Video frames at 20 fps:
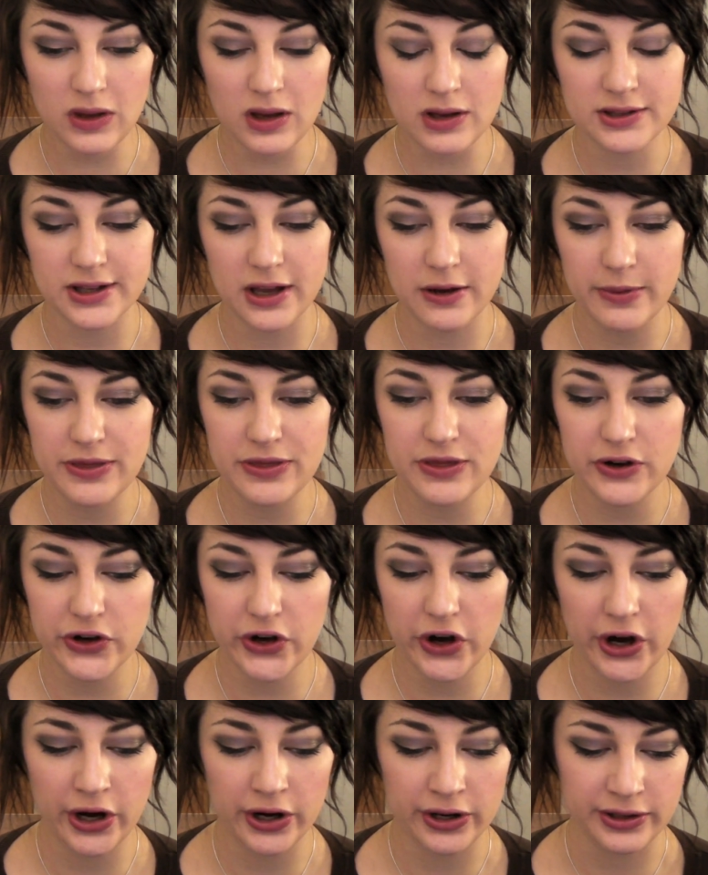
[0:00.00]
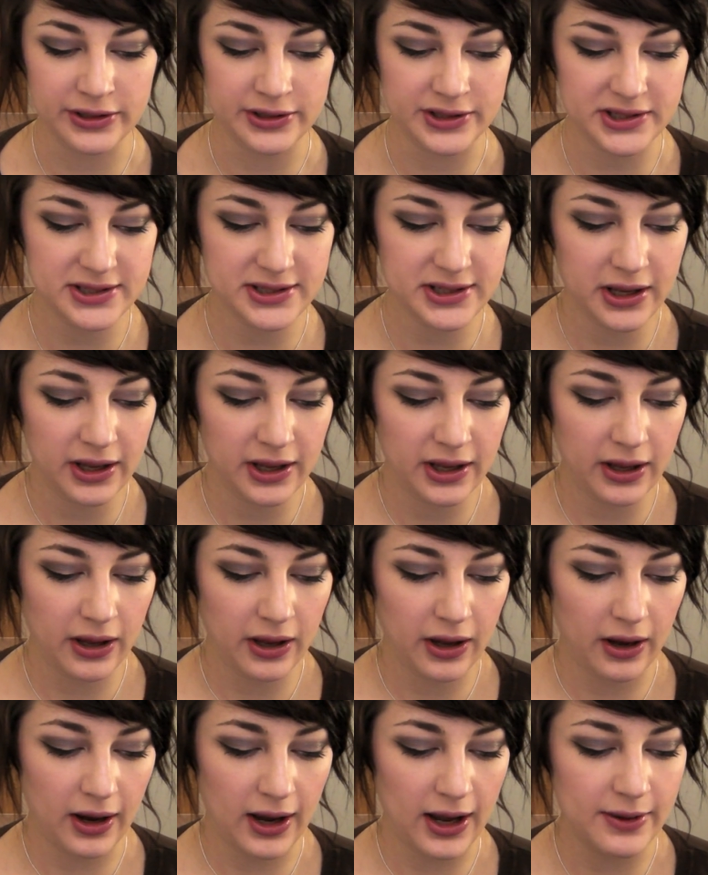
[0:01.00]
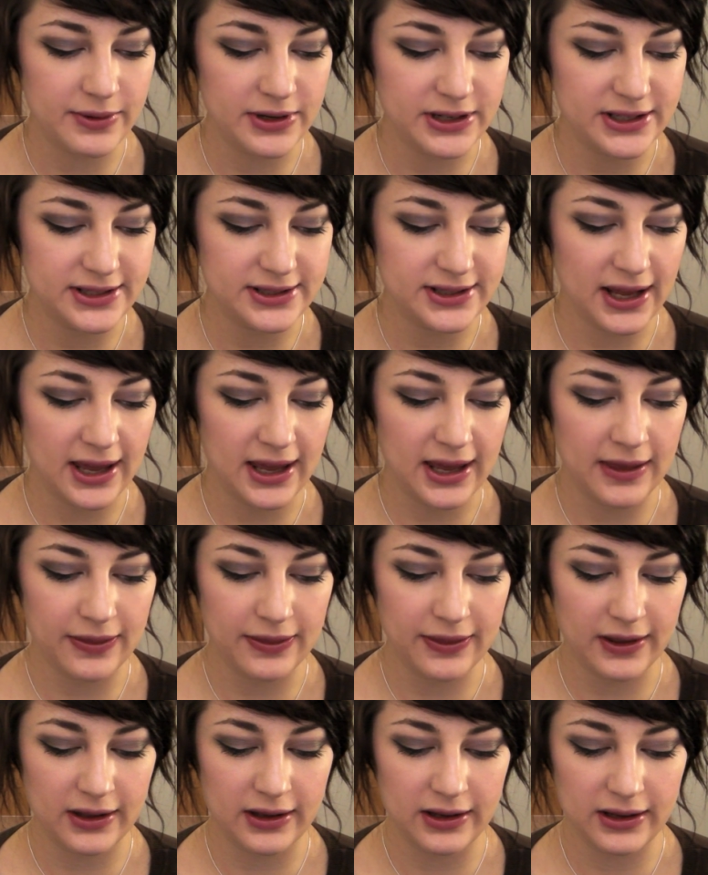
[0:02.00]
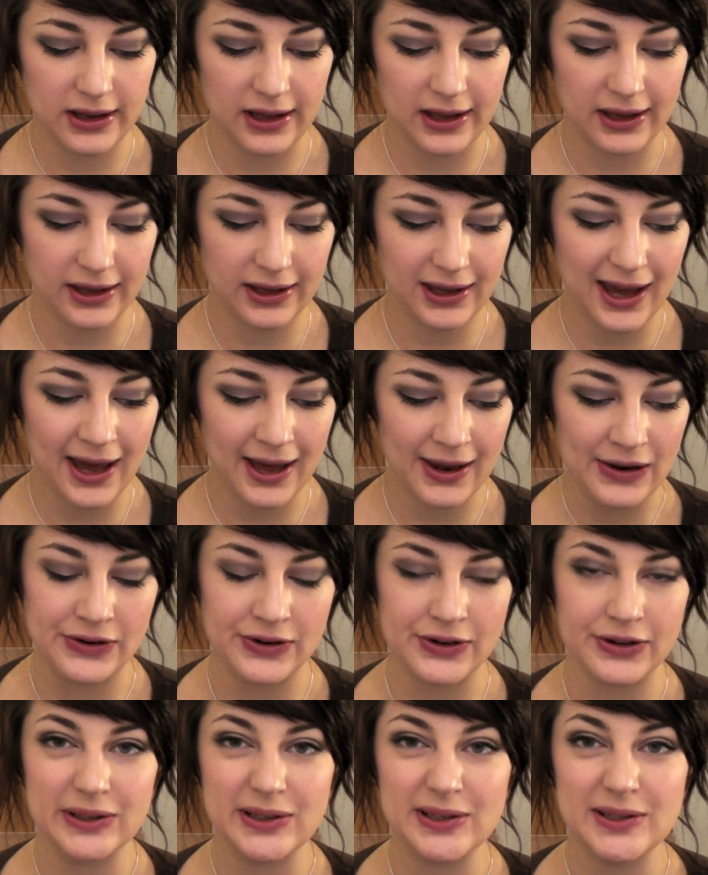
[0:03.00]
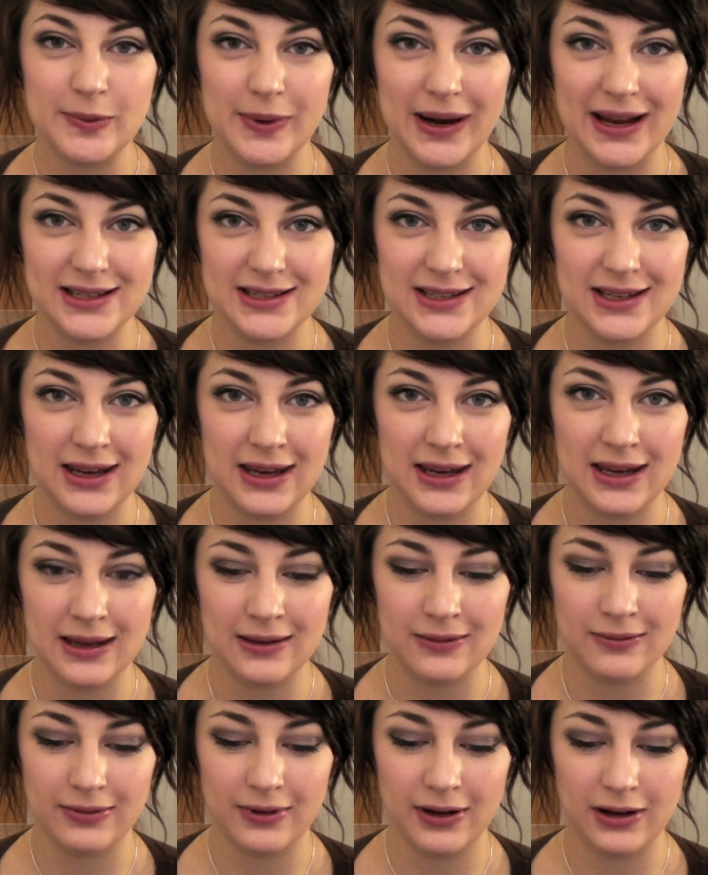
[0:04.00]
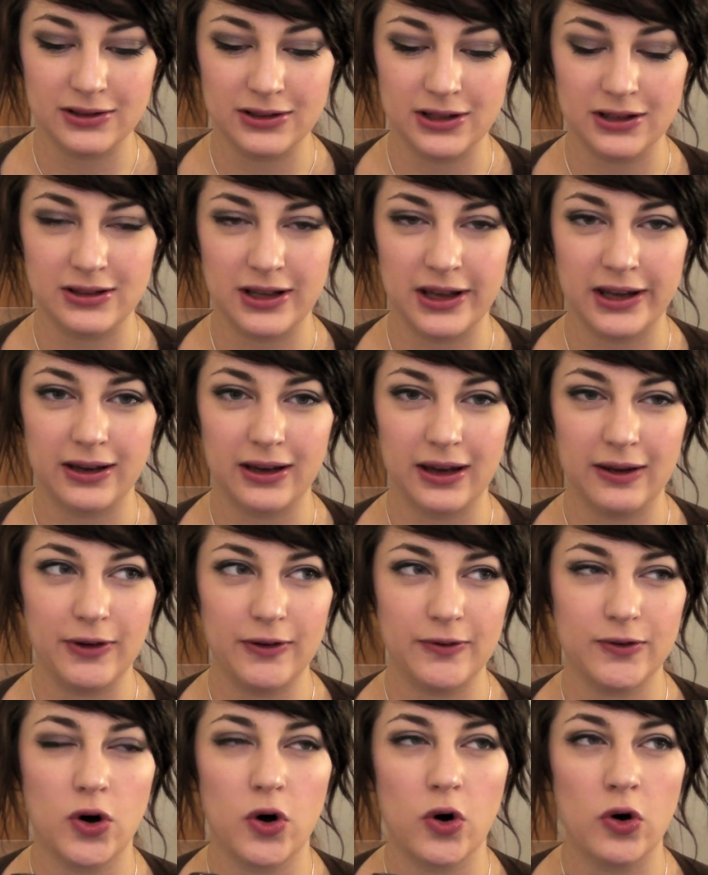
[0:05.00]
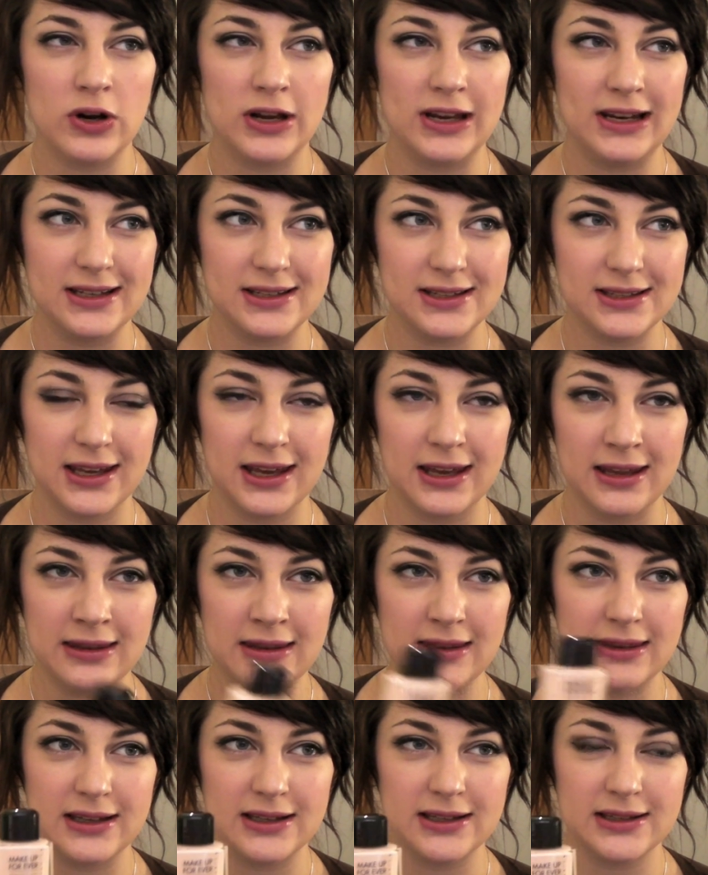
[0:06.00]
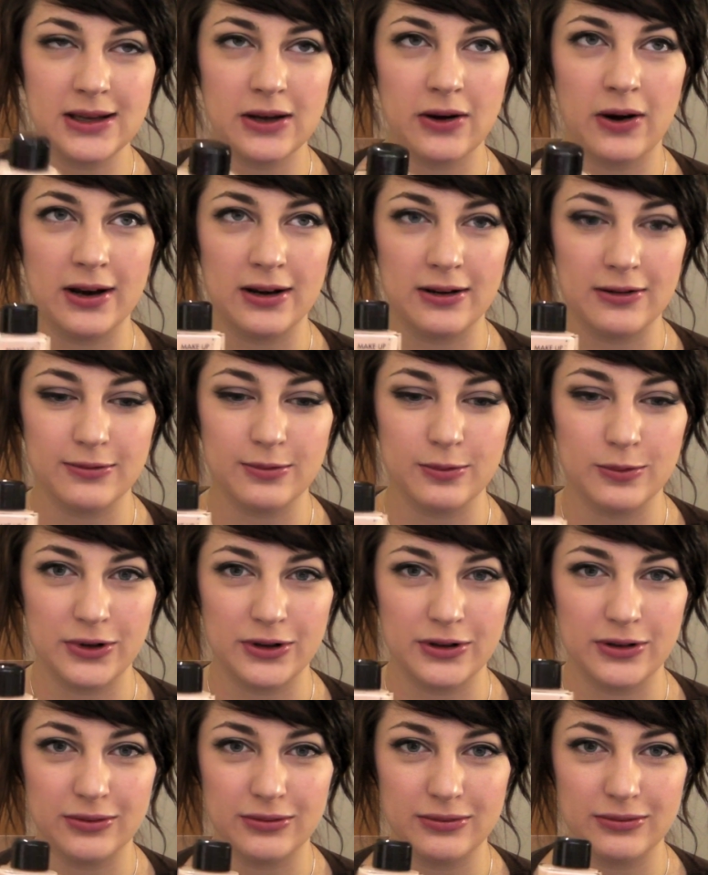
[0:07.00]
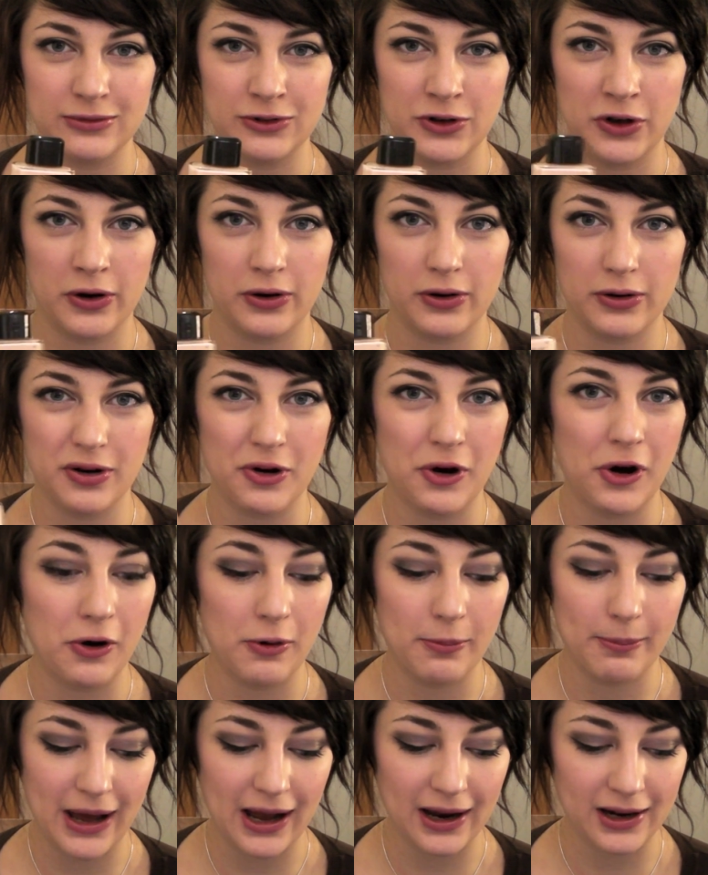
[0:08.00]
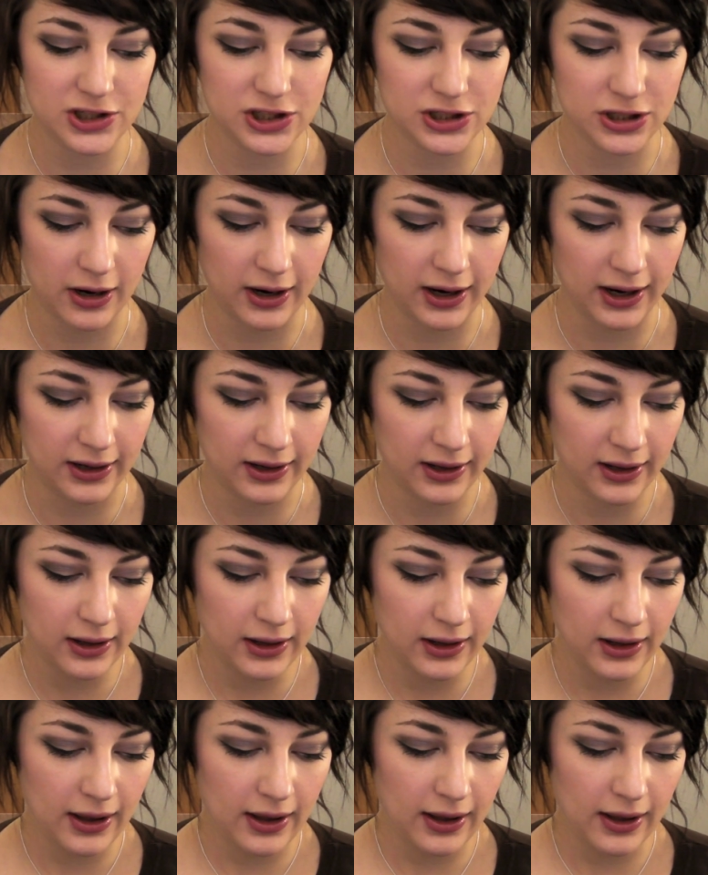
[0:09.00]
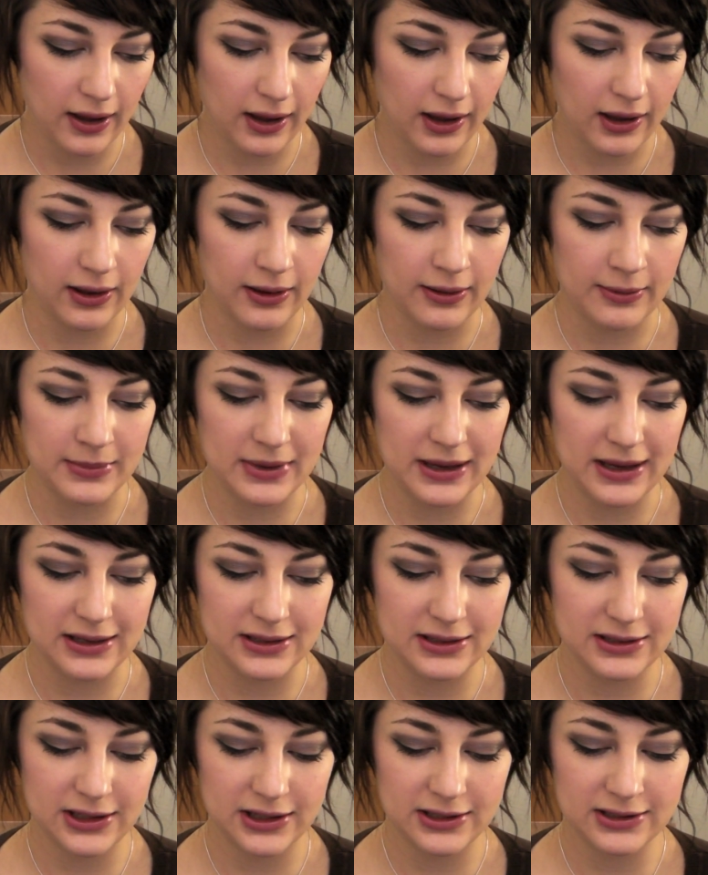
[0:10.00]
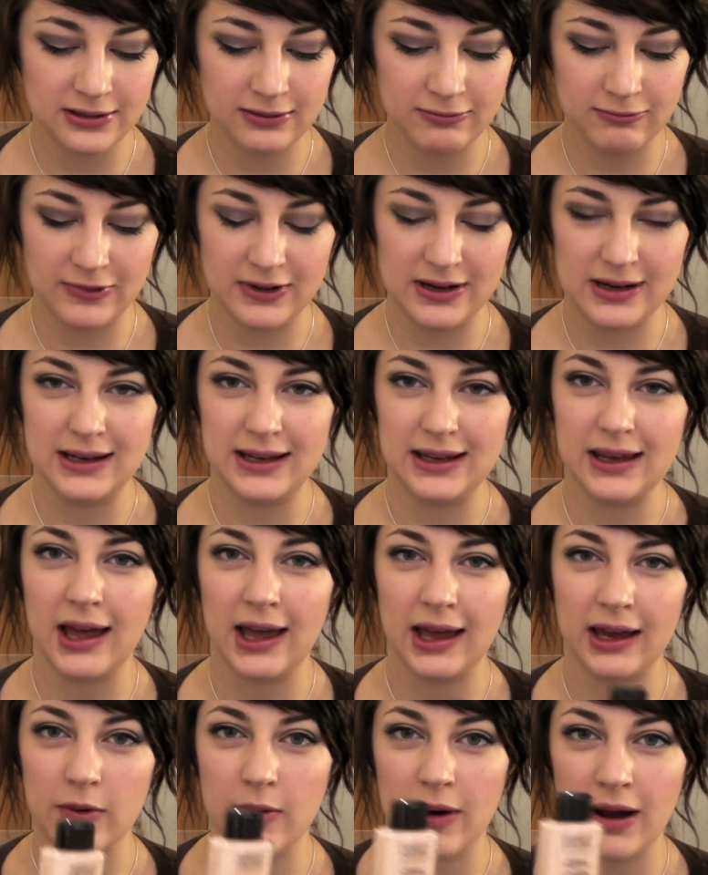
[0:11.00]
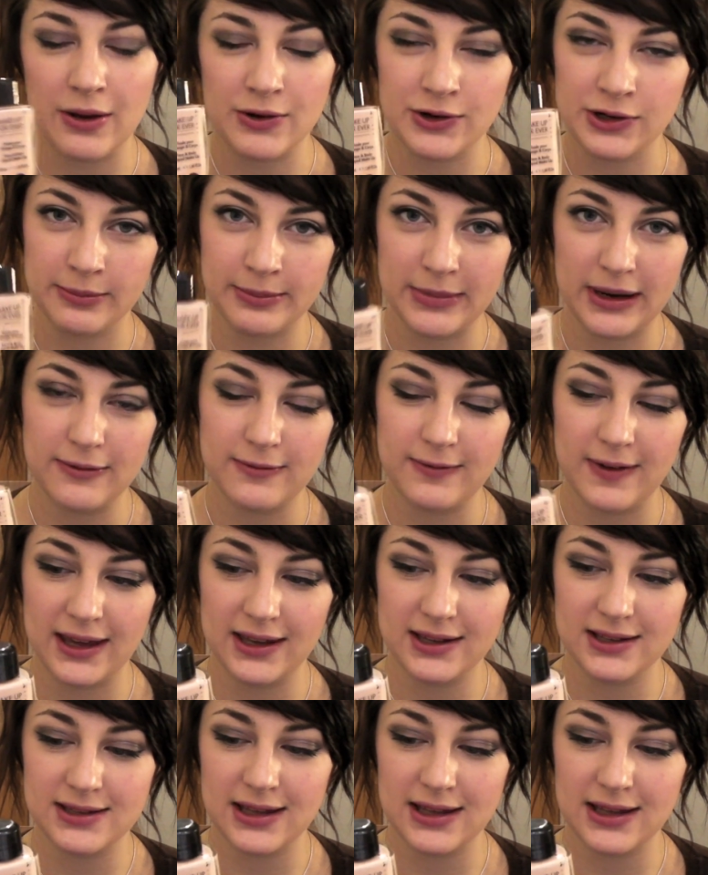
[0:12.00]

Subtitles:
So with the cons, I would say that it can look sweaty in photos. Like if you've got oily skin, this kind of will not hold back shine. It doesn't really hang around on my face